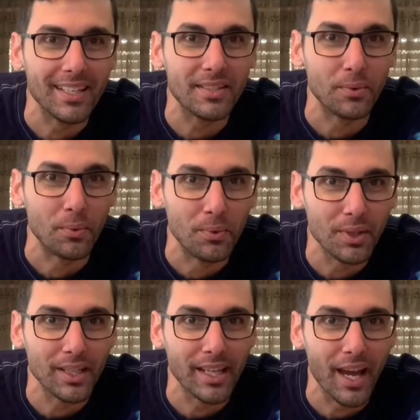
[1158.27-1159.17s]
really
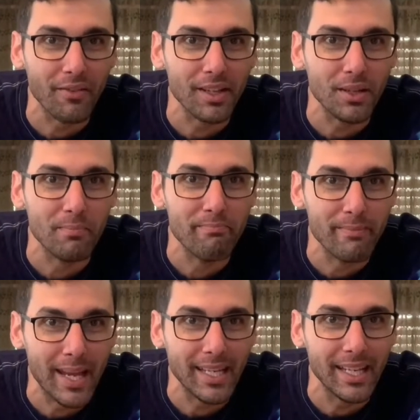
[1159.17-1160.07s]
heavy, you may
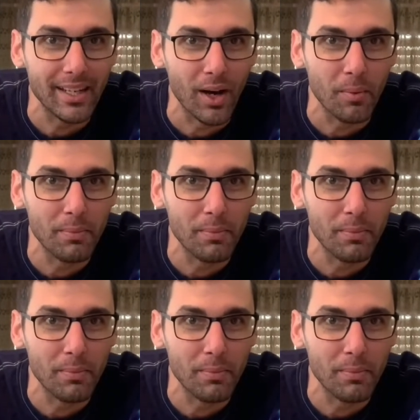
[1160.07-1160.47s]
need help.